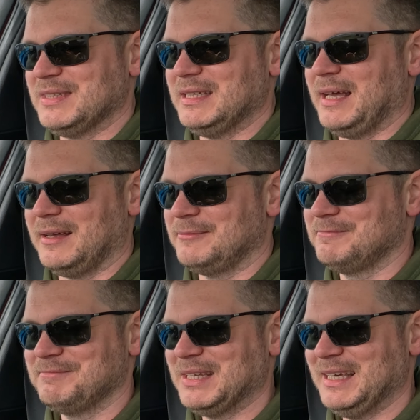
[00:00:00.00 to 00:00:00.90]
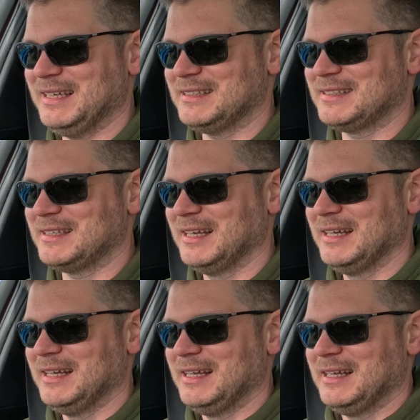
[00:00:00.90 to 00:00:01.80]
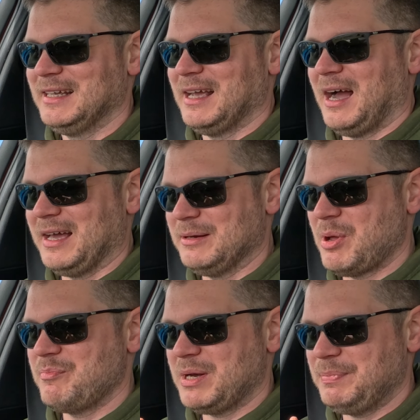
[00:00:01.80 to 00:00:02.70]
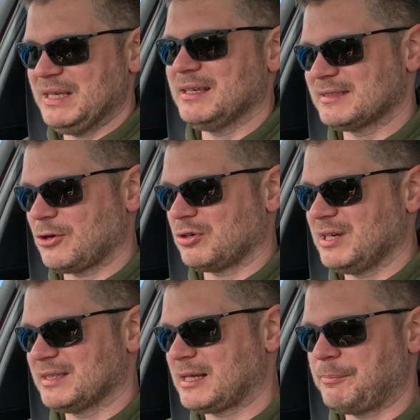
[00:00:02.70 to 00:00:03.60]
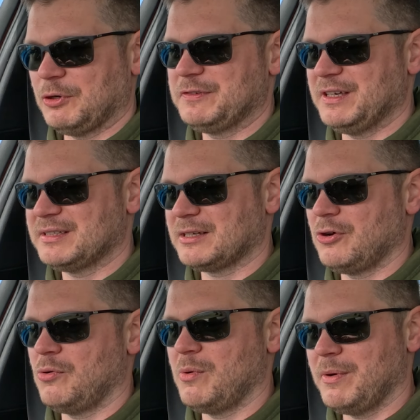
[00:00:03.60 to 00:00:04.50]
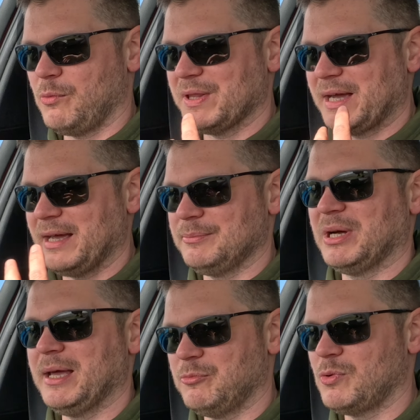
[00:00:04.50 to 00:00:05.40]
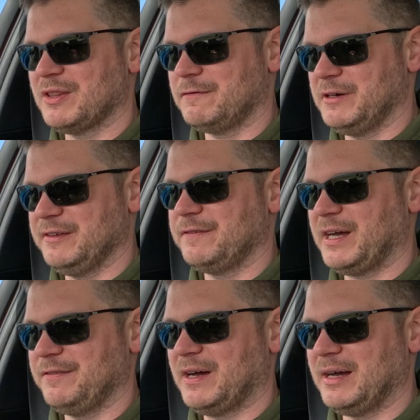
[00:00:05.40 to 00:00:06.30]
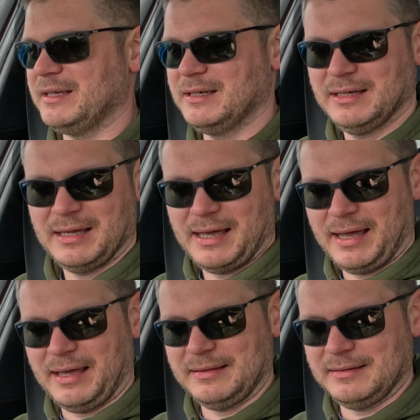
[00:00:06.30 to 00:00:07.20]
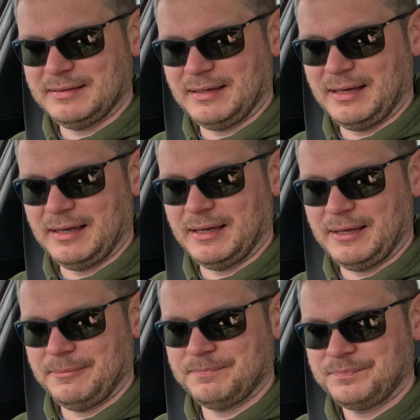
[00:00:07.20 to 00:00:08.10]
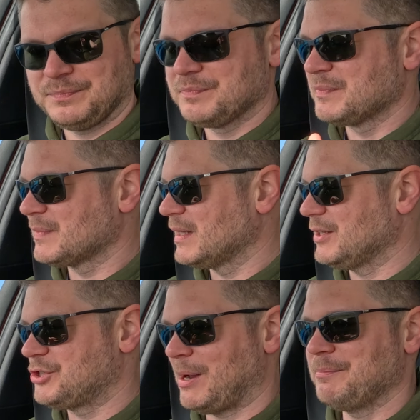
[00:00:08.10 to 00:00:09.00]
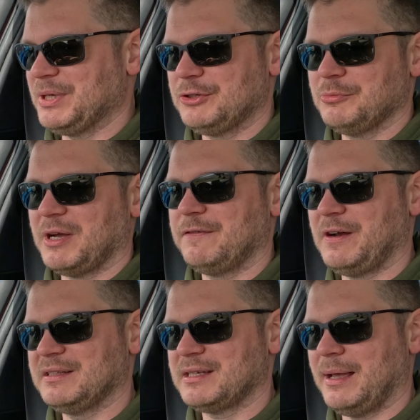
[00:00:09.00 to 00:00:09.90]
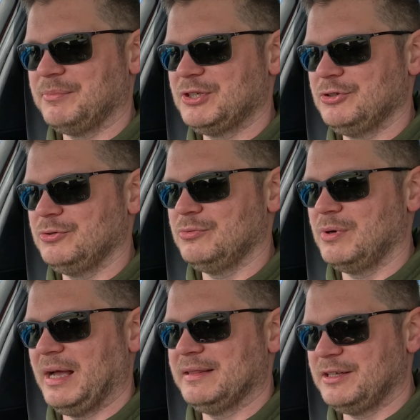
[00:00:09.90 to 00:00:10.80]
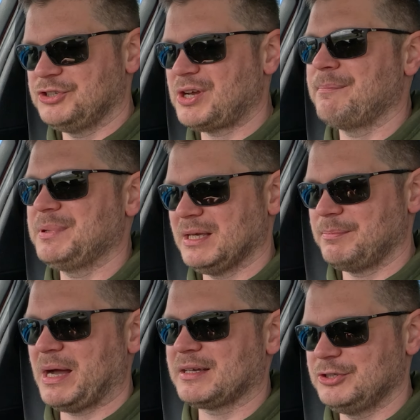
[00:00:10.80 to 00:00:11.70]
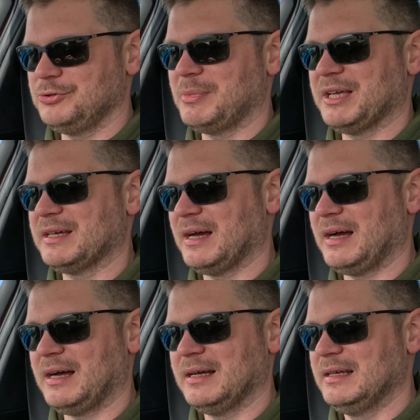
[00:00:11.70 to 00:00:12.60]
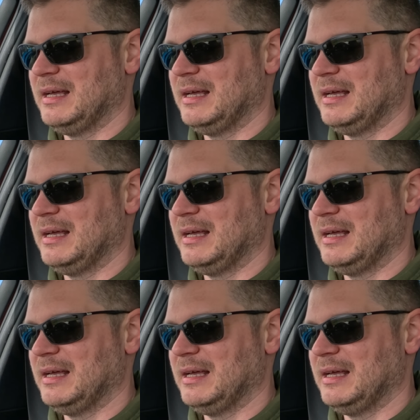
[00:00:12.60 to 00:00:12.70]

Yeah, it's, I remember being in Scotland a couple of years ago when I had my M140i and jumping to my friend's M2 and then jumping back to my car,